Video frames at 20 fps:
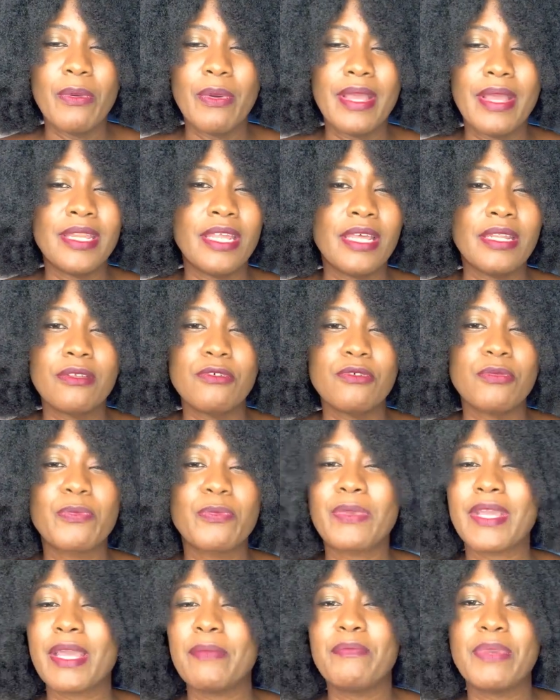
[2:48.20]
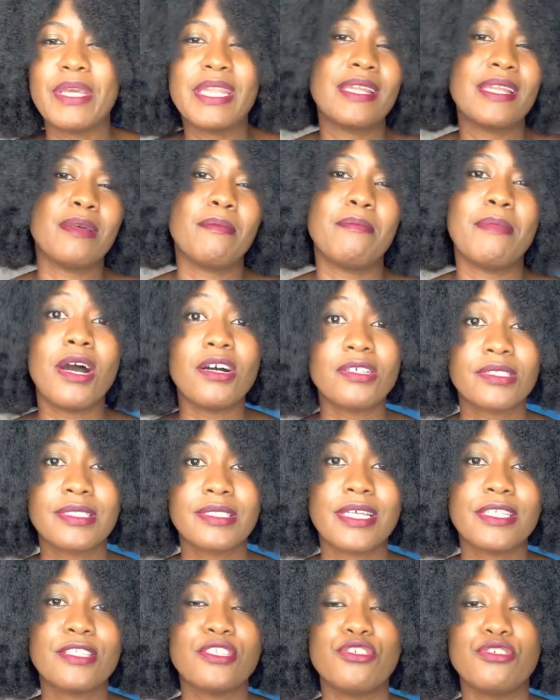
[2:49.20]
an amount
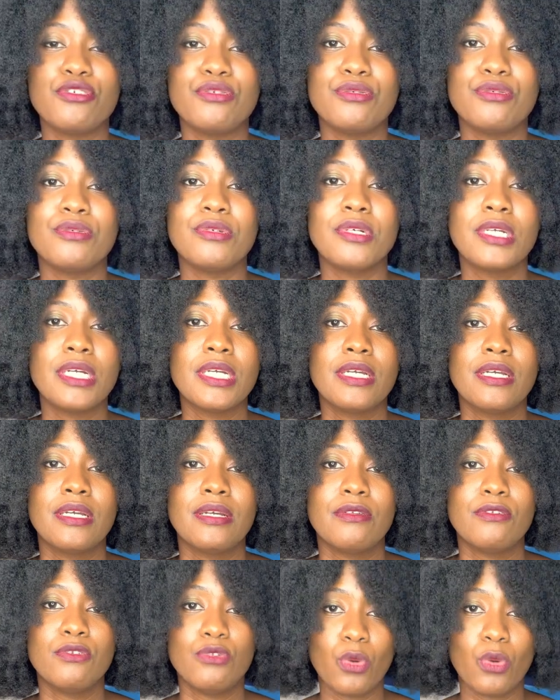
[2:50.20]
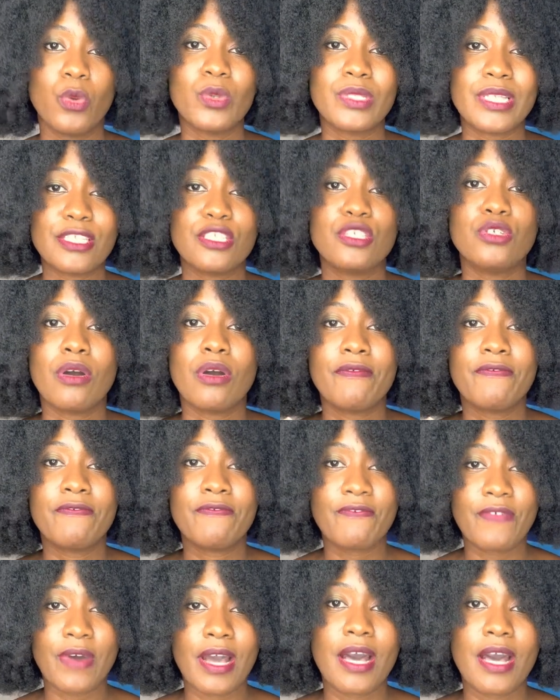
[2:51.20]
that you know that you are
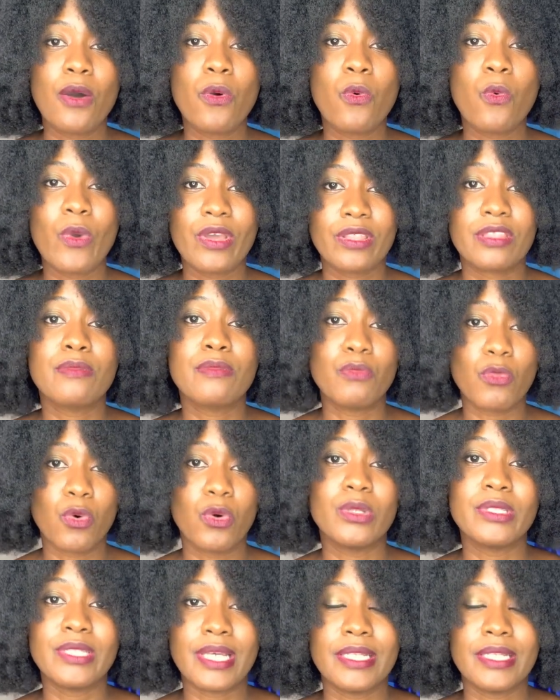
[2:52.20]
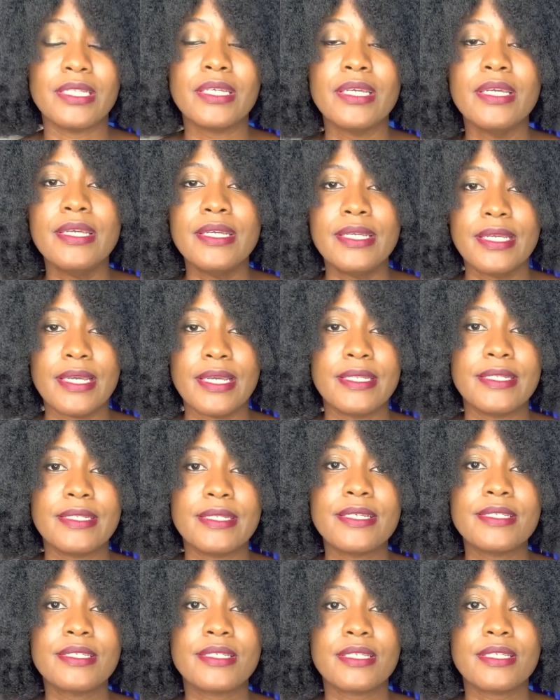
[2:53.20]
far worth more than. And
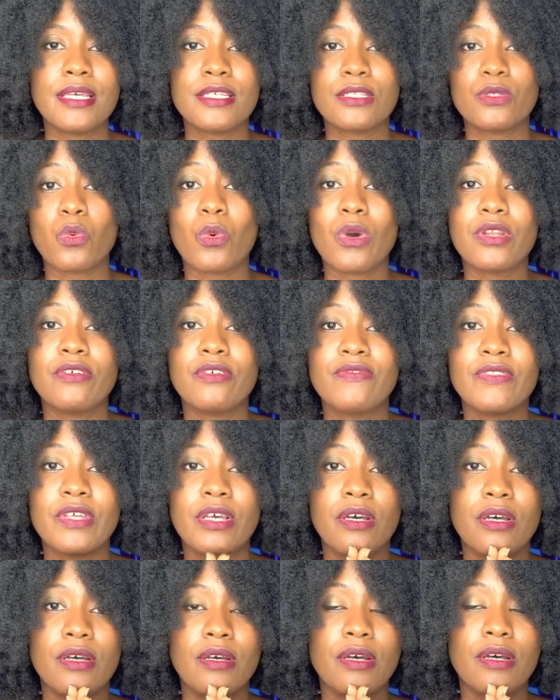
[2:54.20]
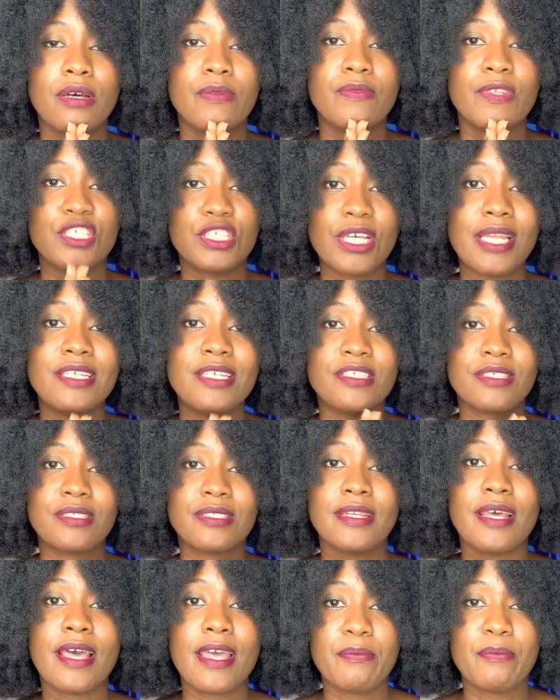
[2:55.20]
this is one of the challenges
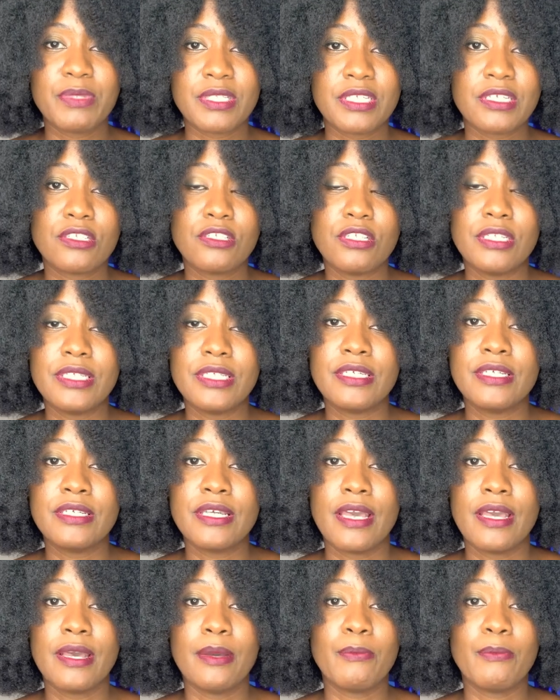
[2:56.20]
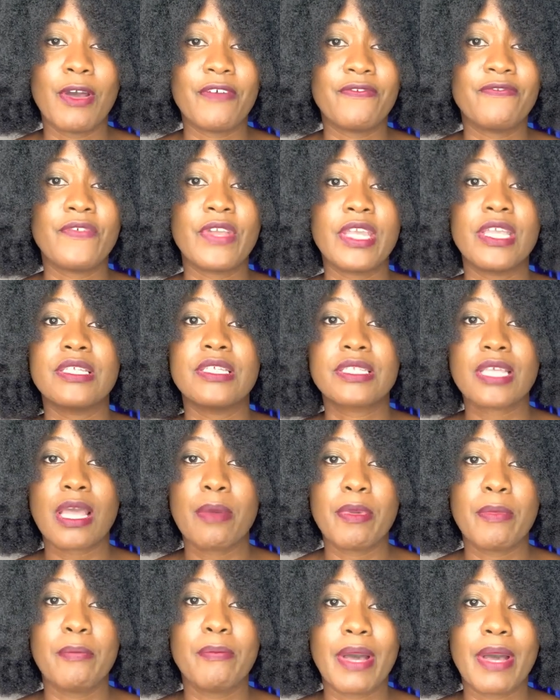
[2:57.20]
that I particularly have faced
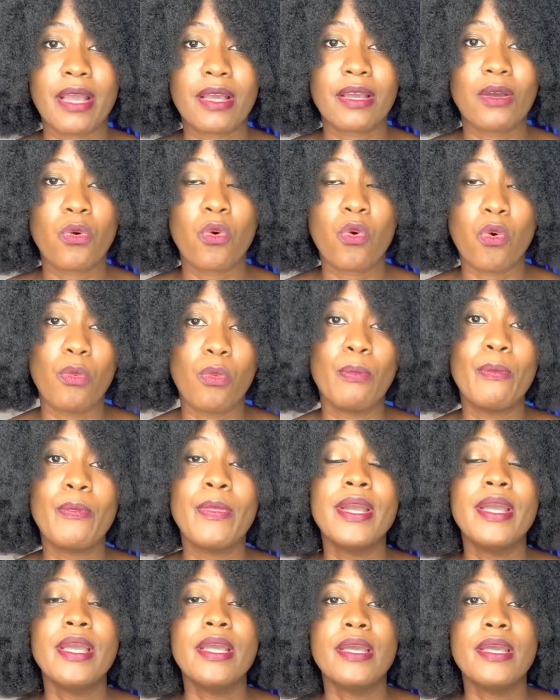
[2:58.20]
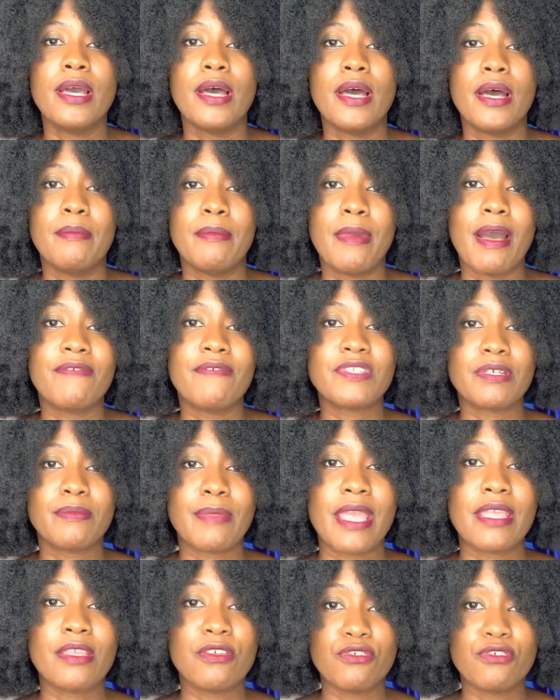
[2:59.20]
coming back home after
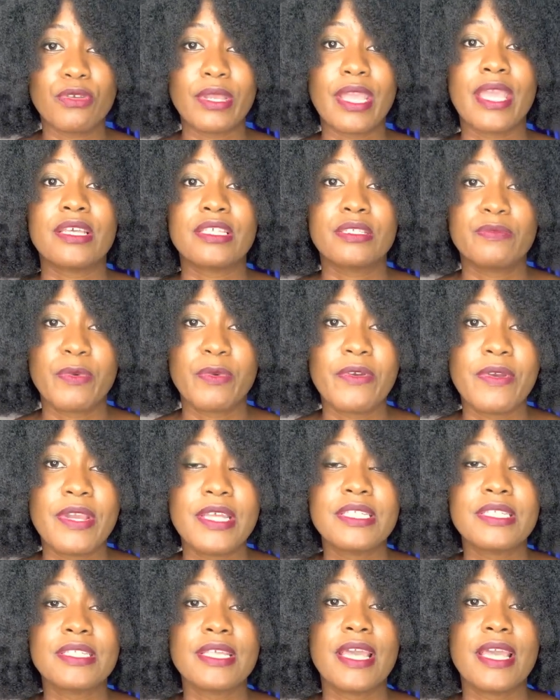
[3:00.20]
my UK experience.